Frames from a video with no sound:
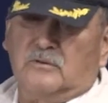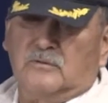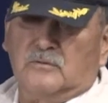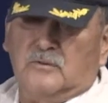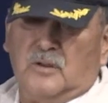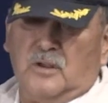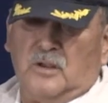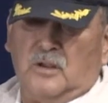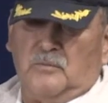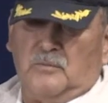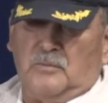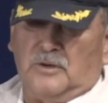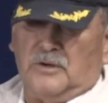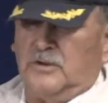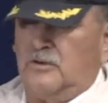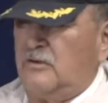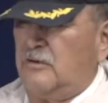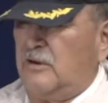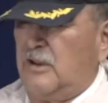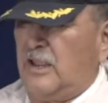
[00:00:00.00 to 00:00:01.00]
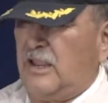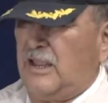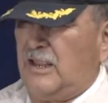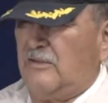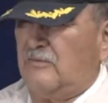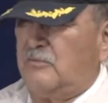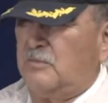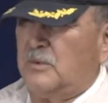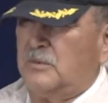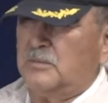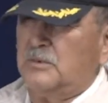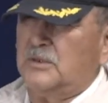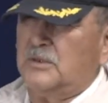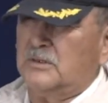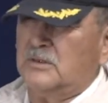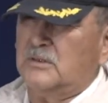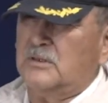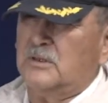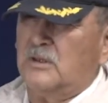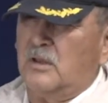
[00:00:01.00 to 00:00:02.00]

uh, about a year and a half maybe.